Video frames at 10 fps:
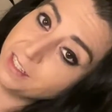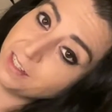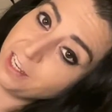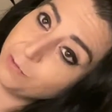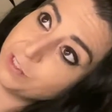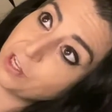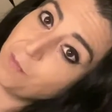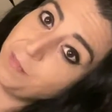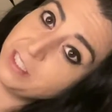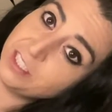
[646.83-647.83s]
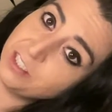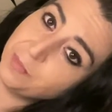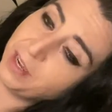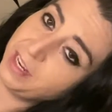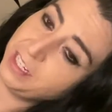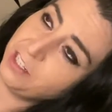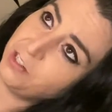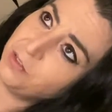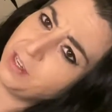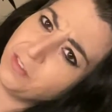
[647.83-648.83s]
and it was commissioned by,
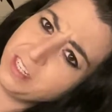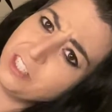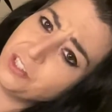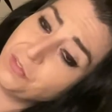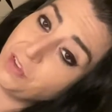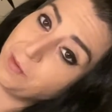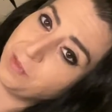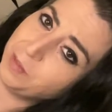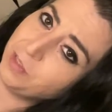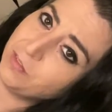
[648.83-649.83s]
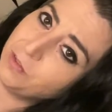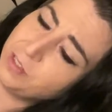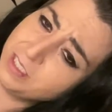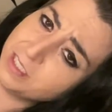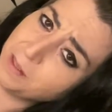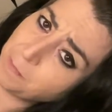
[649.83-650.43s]
a Venetian family, I believe it was.